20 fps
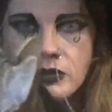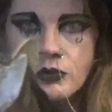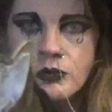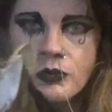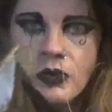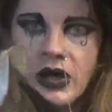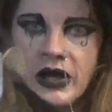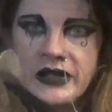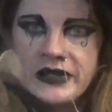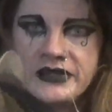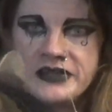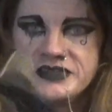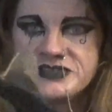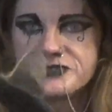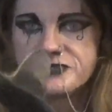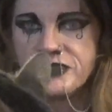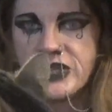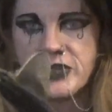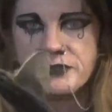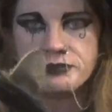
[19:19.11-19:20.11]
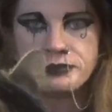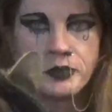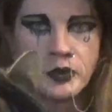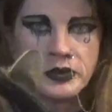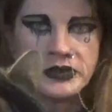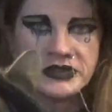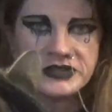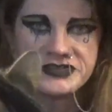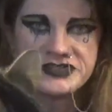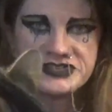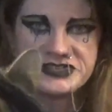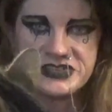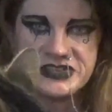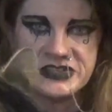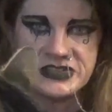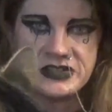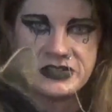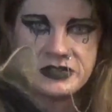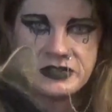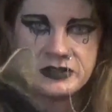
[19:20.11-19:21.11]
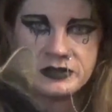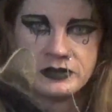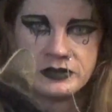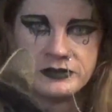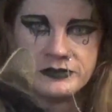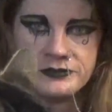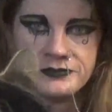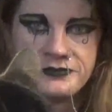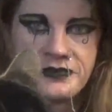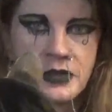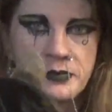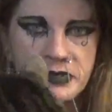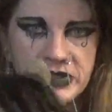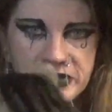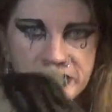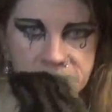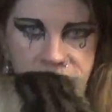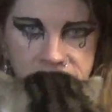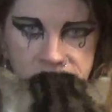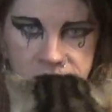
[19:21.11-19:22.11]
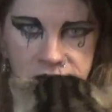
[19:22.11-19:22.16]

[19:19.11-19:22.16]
Why is flamboyancy feminine?